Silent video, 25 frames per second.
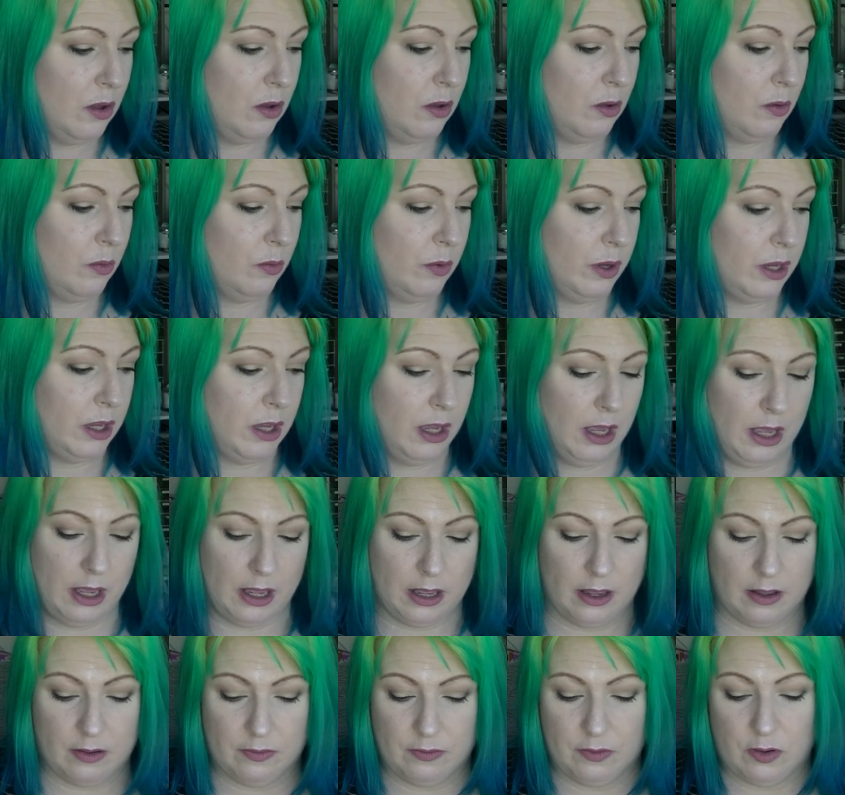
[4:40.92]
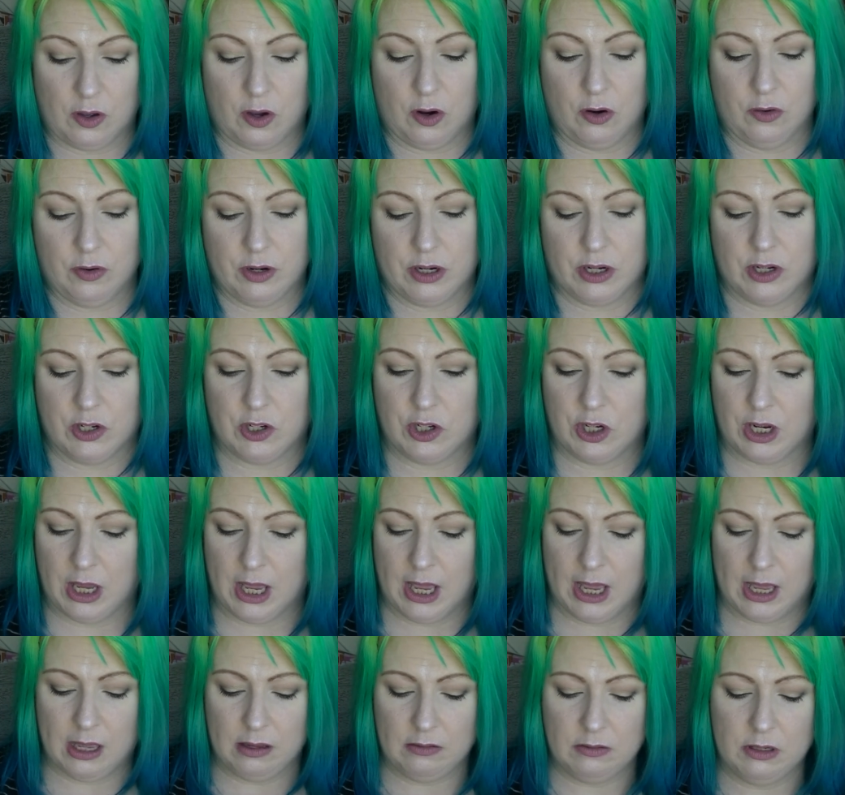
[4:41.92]
We have Orange
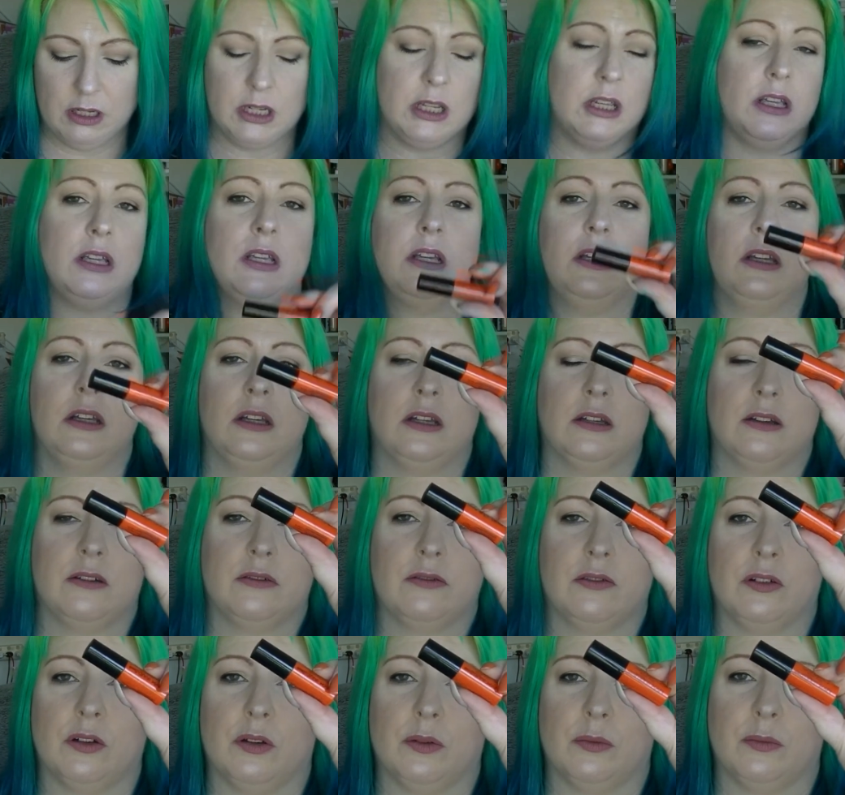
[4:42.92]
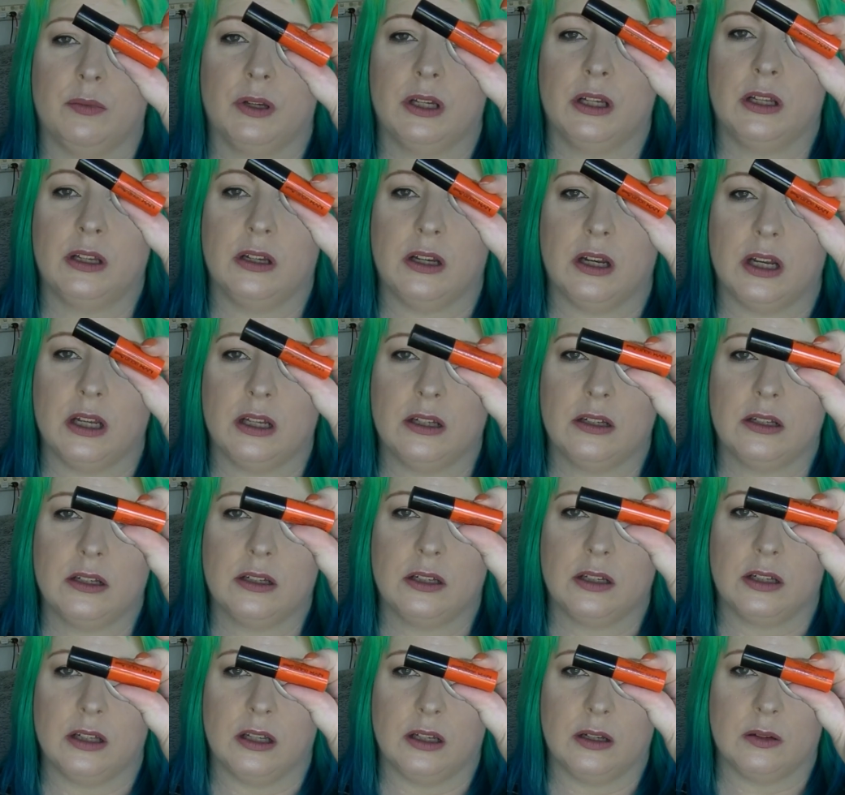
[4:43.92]
County from N Y
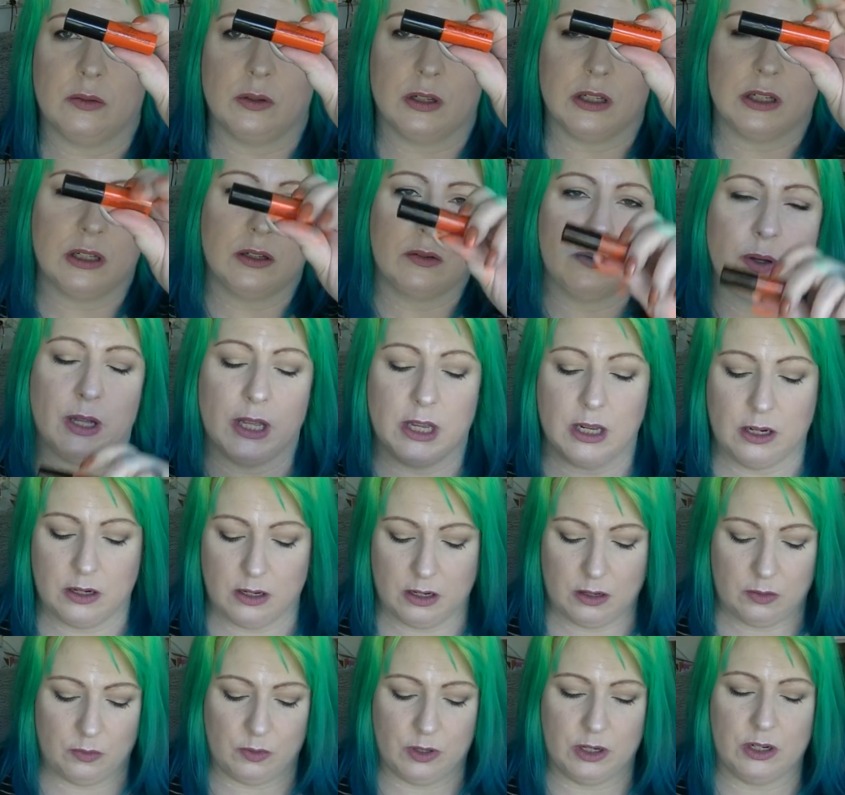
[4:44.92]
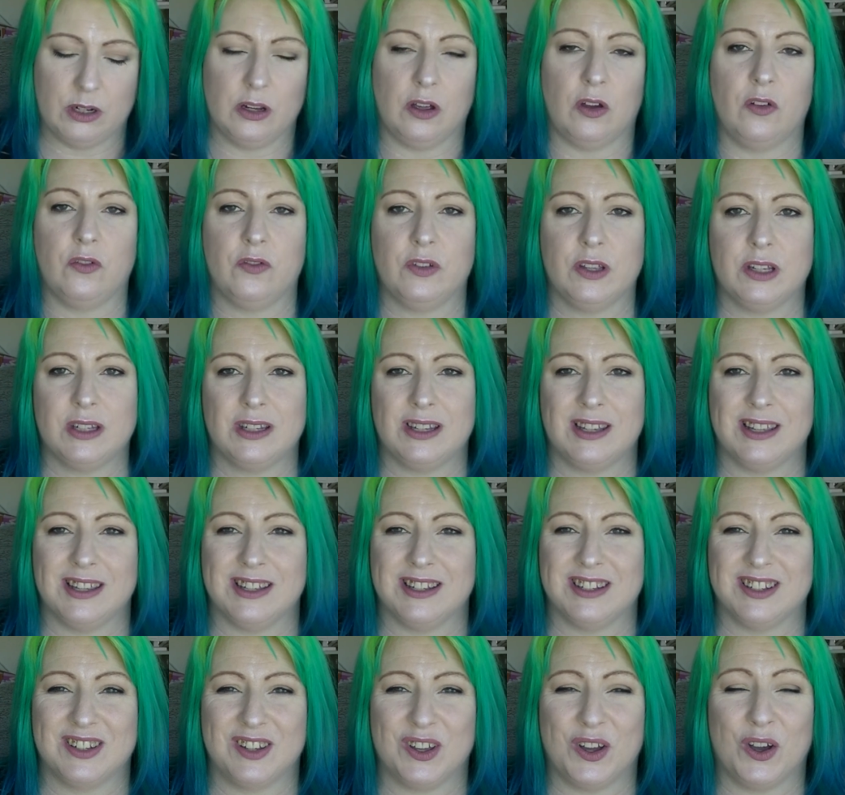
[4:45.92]
X Liquid Suede, which obviously
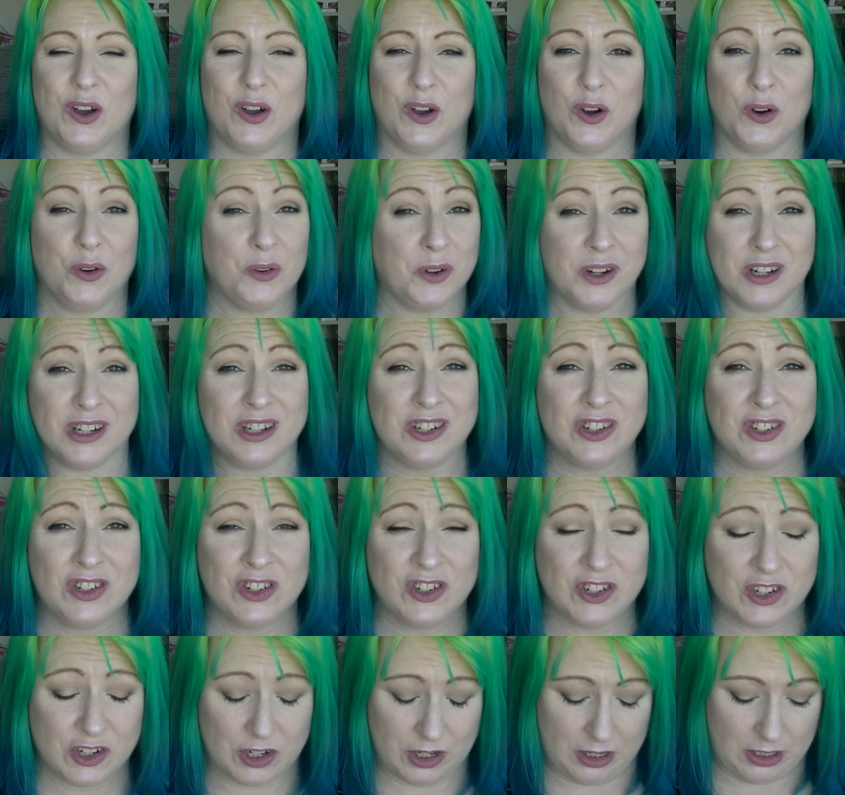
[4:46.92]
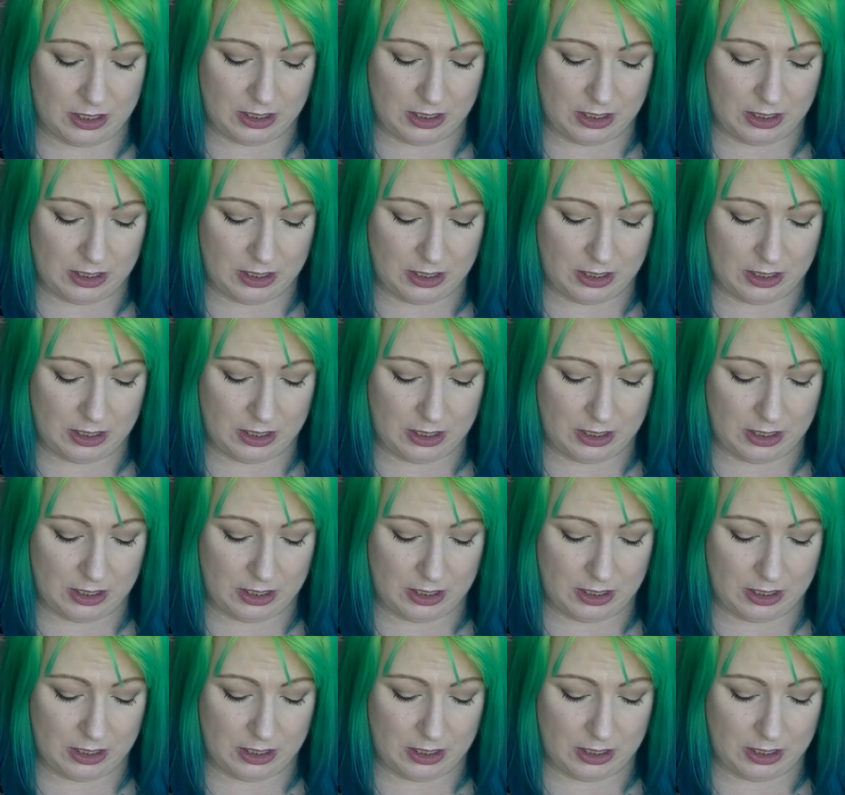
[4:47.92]
is orange.